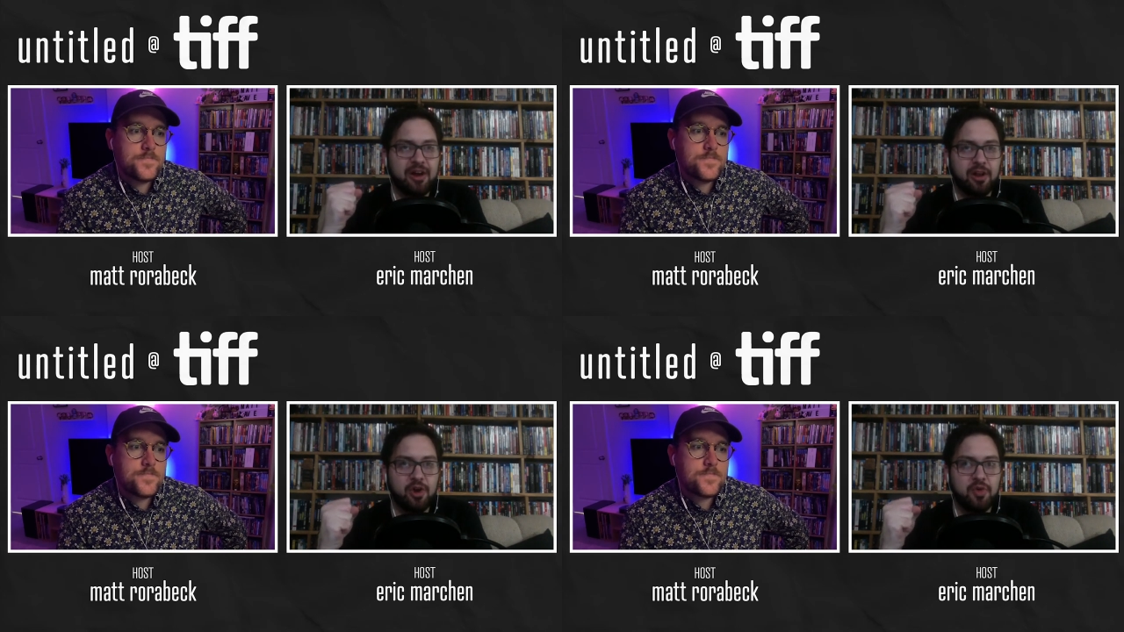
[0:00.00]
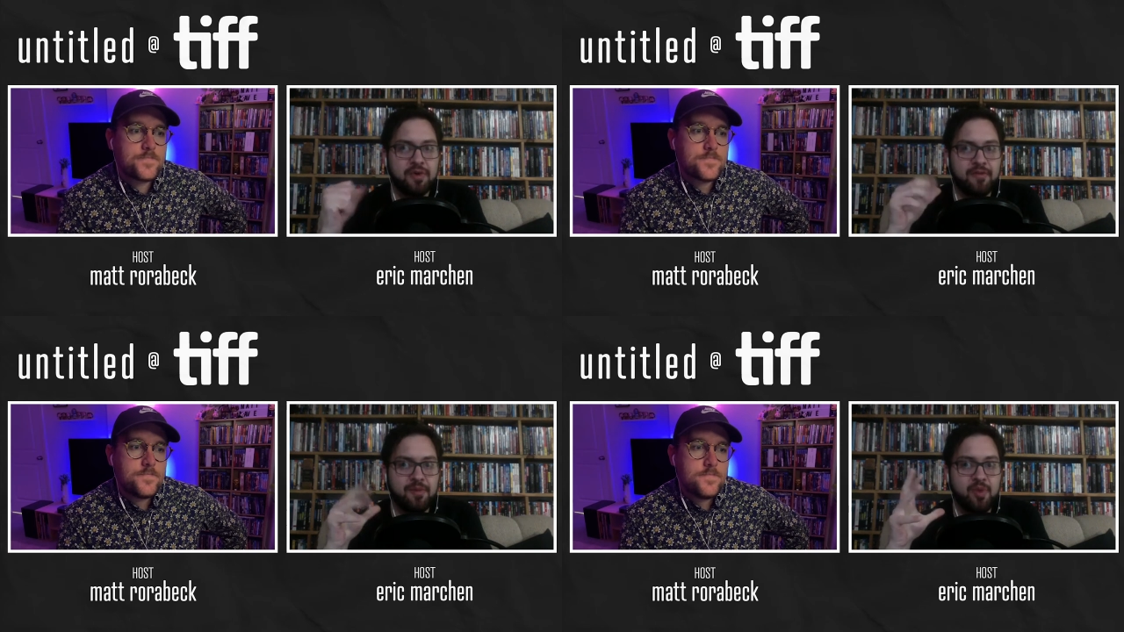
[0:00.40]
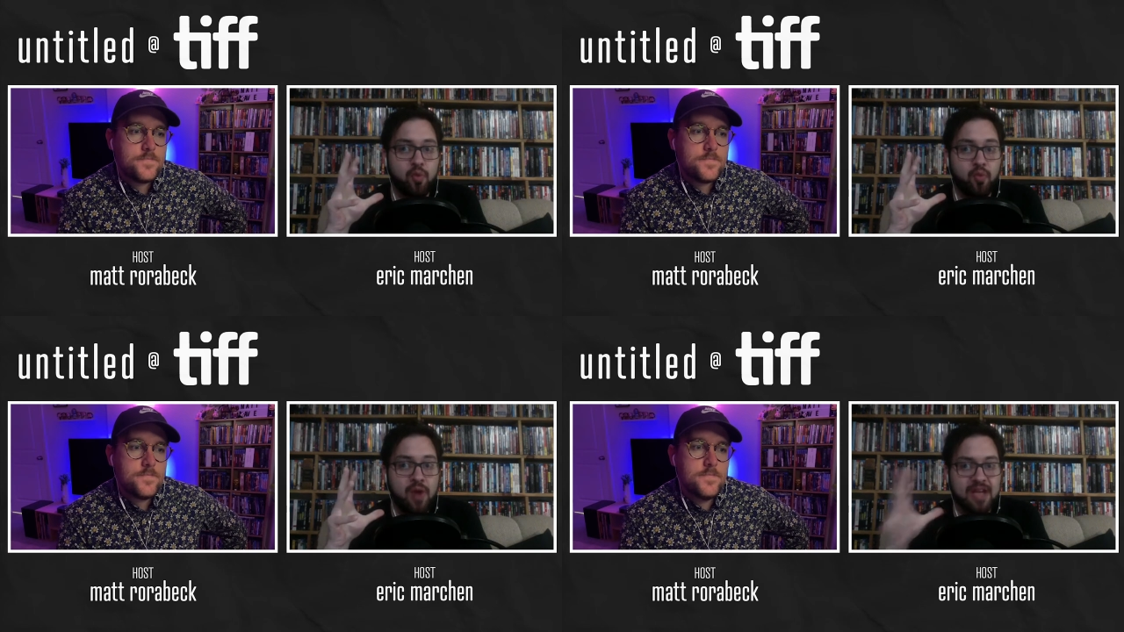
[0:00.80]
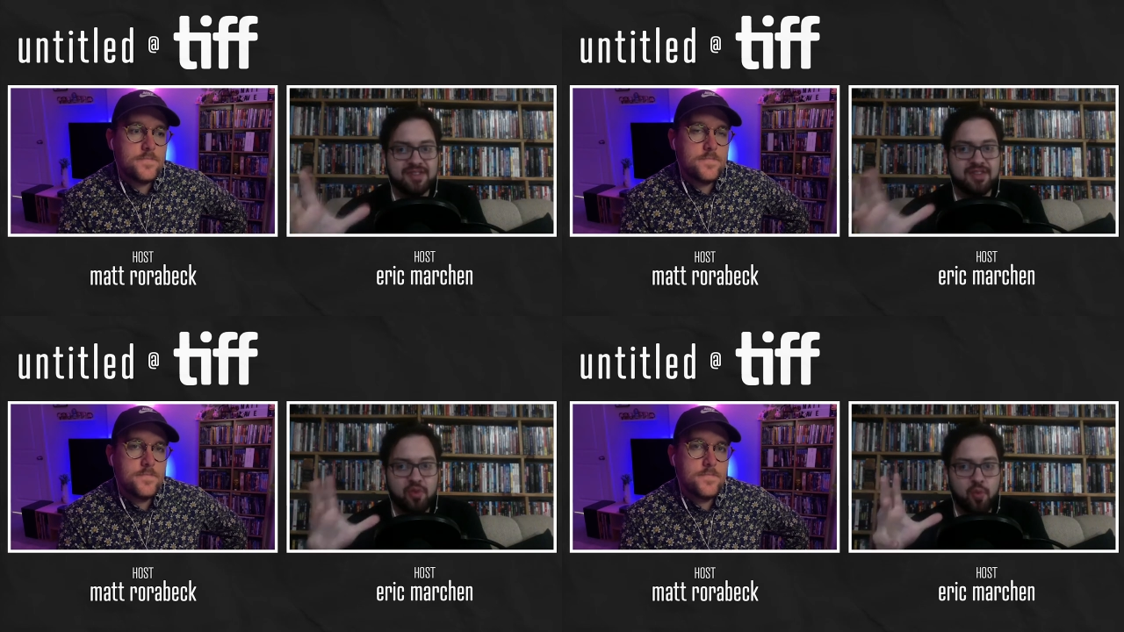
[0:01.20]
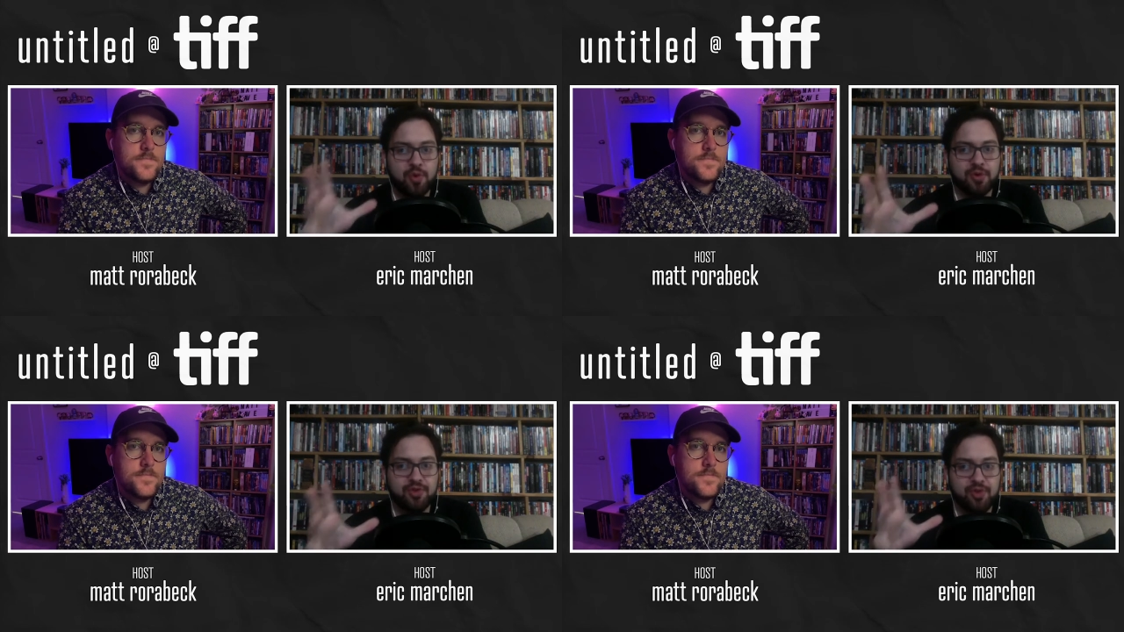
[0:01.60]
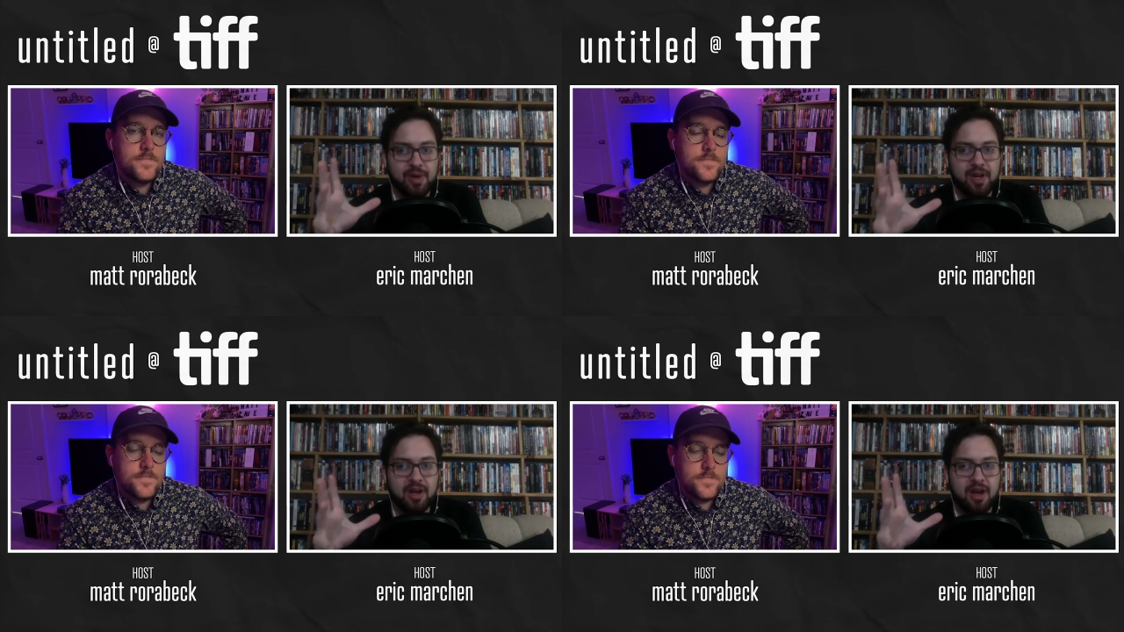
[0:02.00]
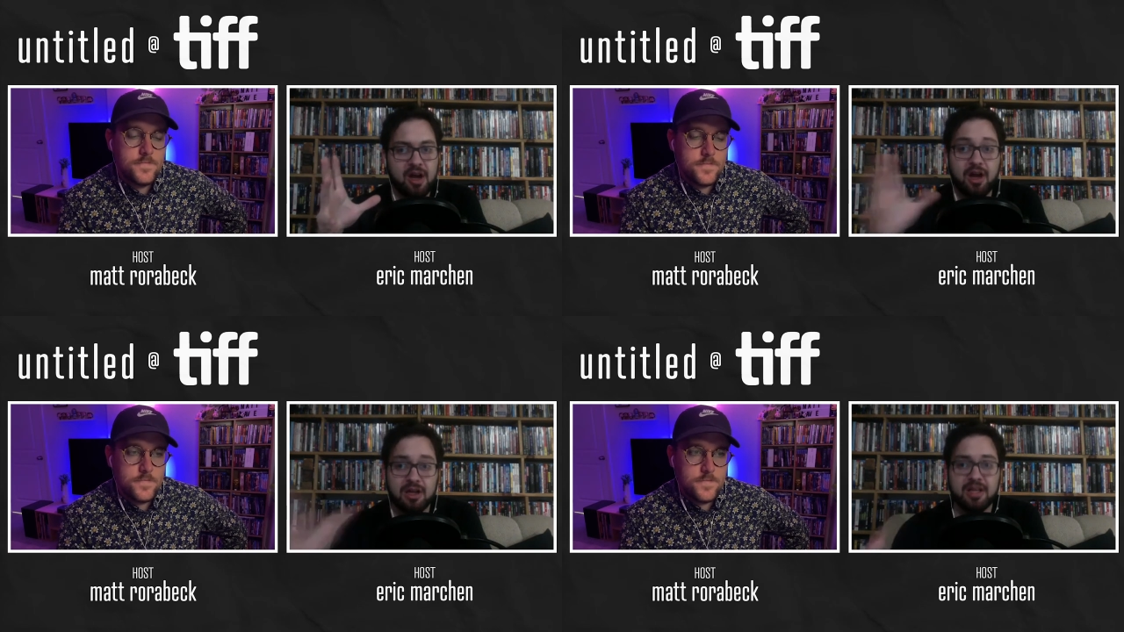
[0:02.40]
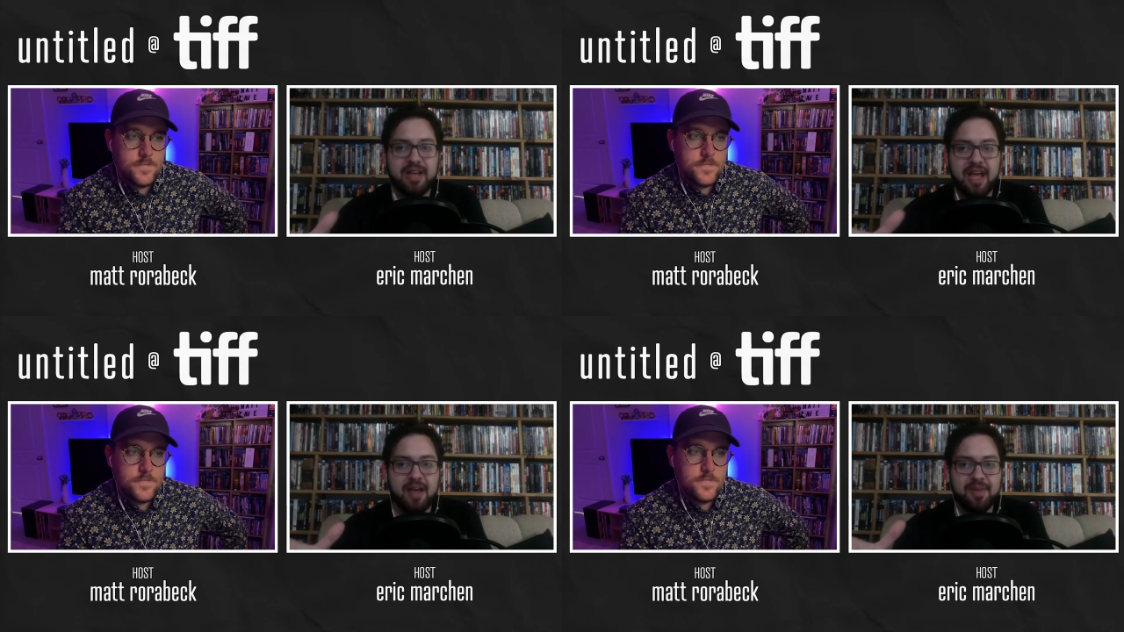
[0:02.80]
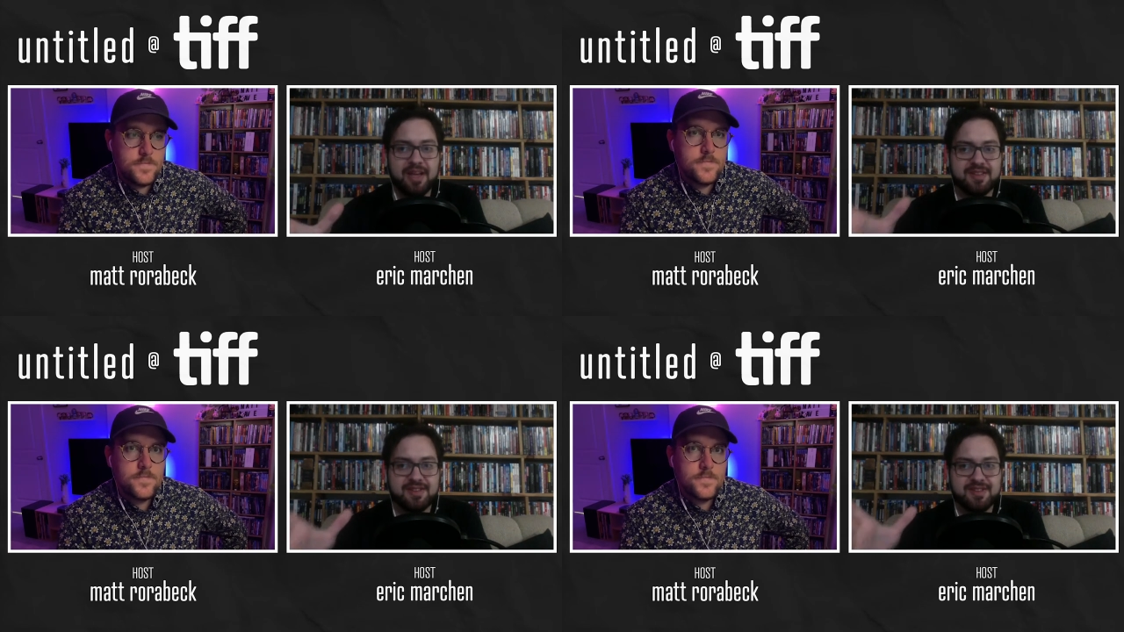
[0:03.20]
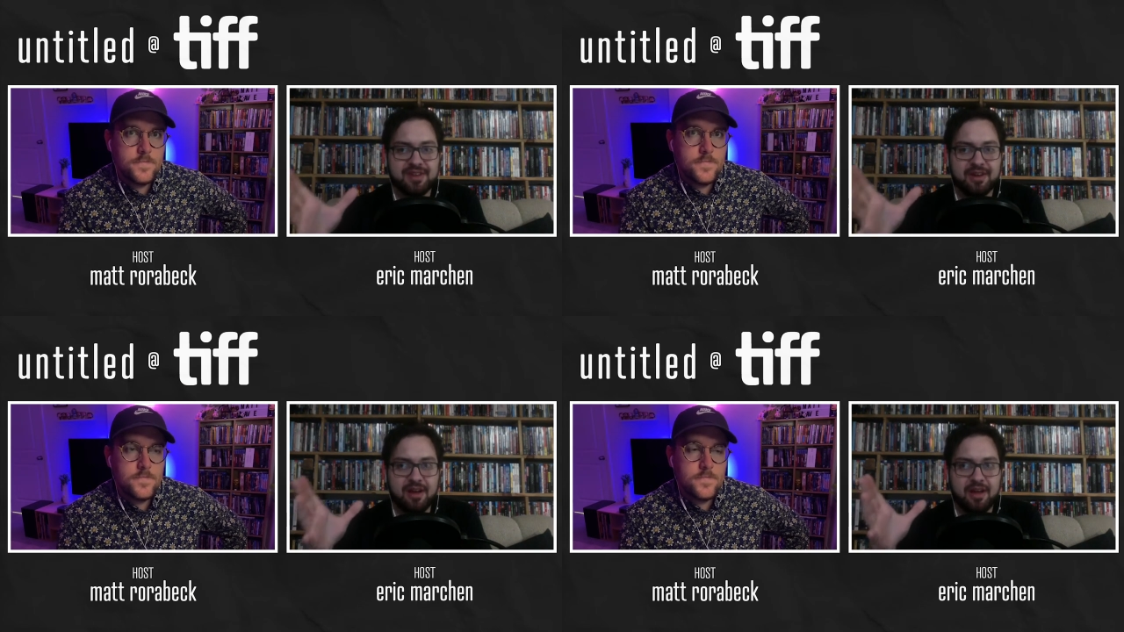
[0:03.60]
Speaker 1: and alone from the rest of the world during a holiday because